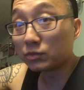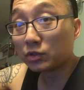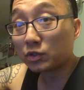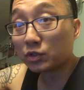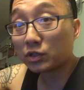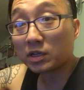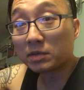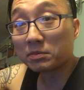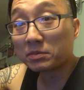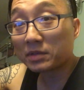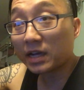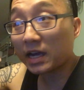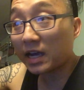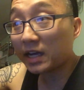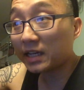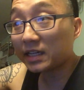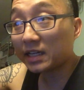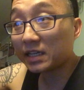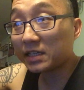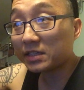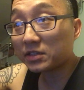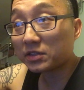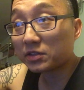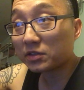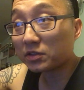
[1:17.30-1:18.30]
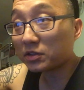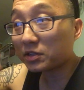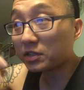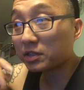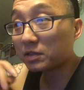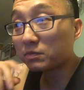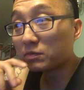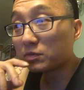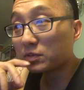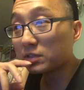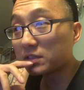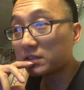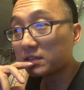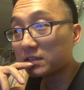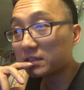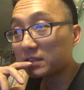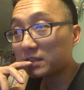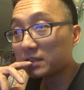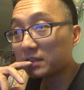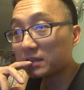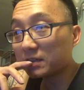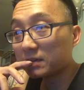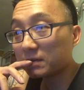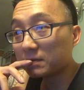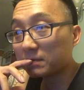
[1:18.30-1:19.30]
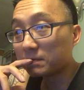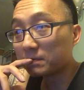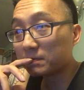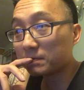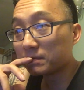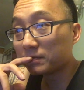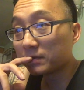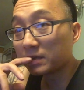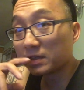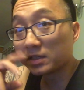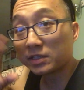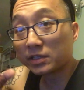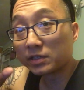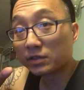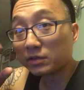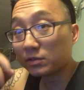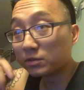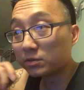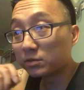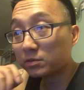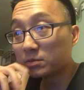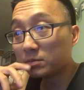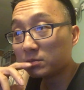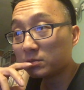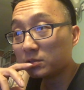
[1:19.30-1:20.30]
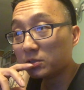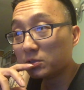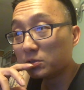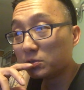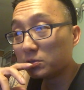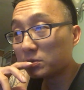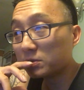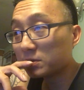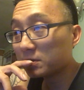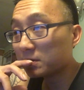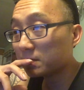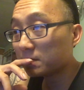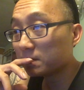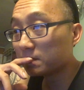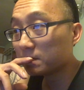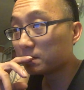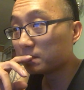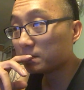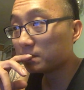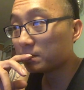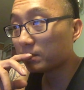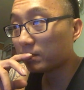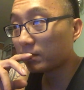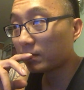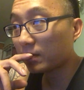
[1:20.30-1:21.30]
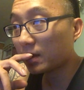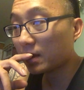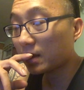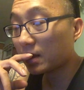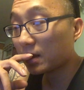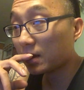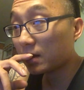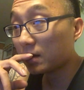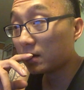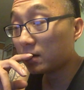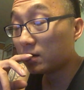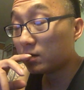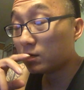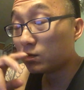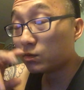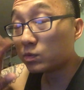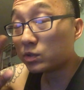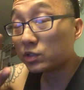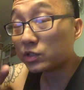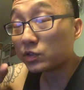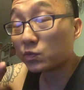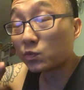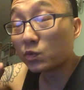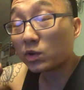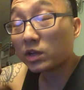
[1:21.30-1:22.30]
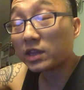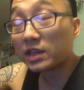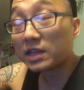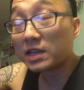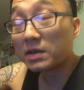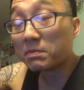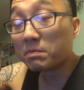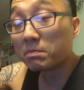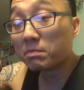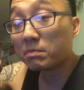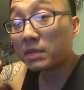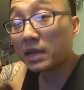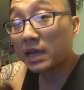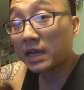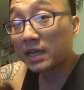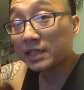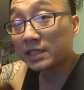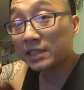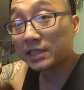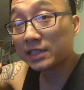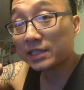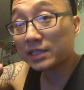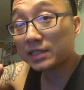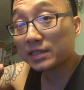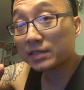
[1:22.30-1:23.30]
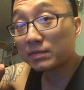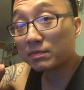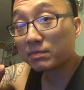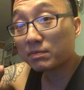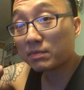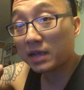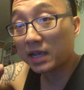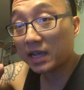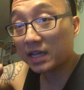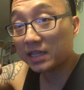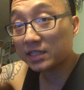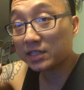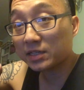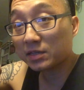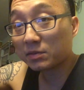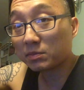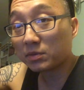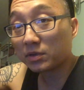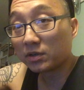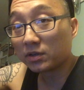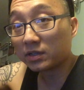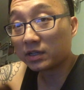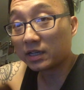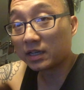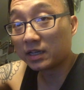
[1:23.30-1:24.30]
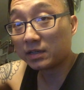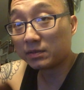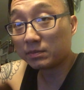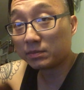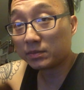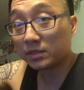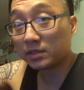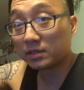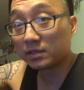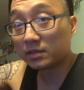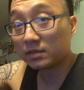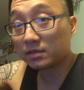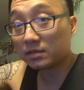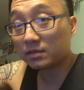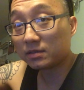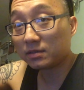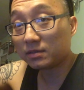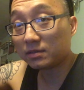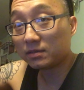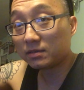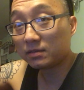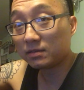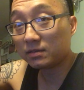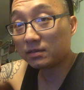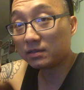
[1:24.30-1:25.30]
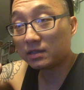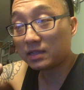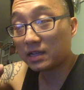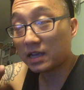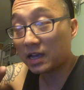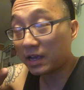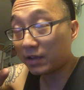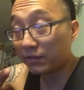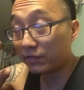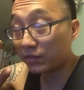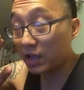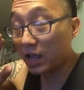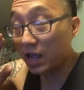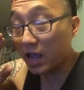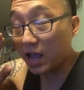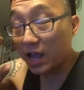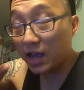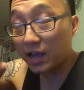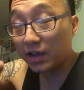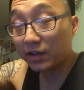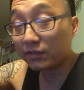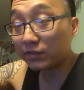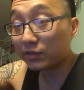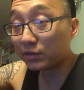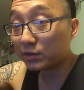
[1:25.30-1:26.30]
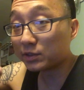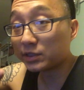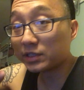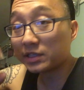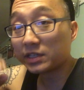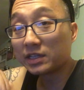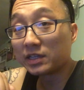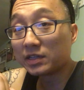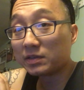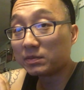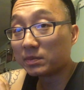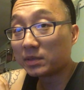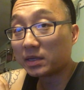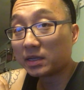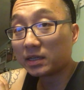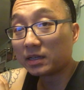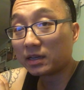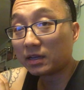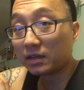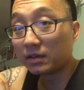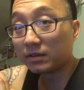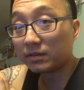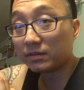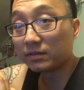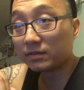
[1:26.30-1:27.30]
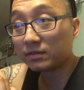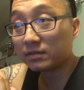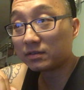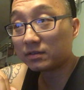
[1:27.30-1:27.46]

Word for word: Look up the highlights. Look it up recently. Um, it's still news. Was one of the best basketball games I've ever seen in my life.